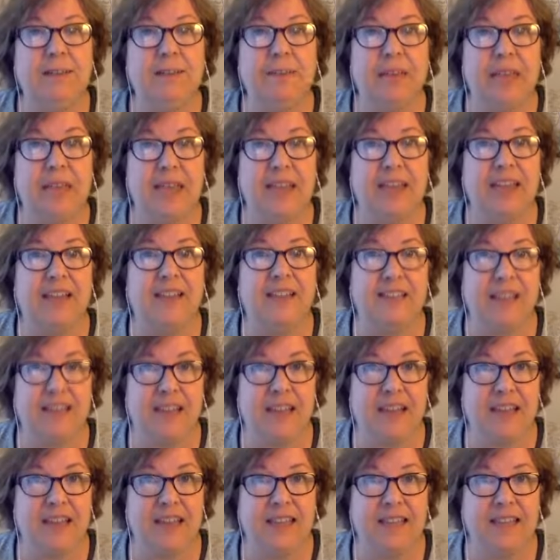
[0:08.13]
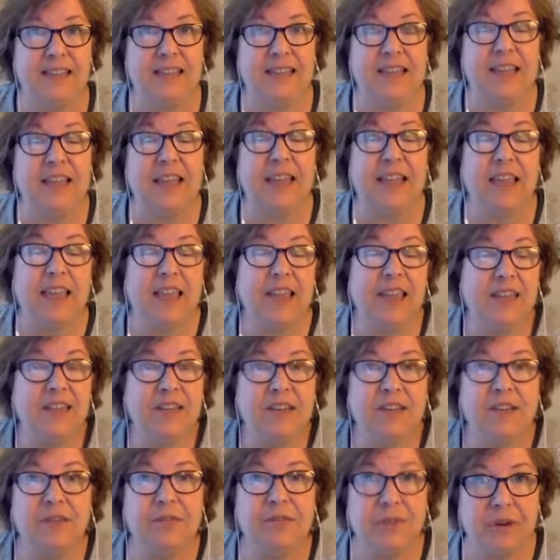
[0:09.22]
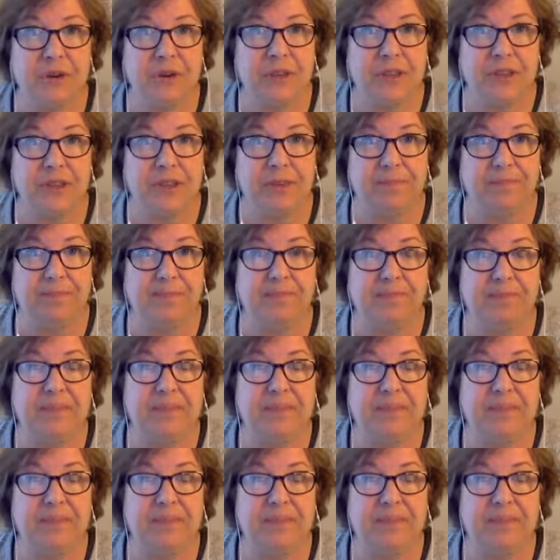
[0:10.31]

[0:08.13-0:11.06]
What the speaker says: paying clients and to convert them.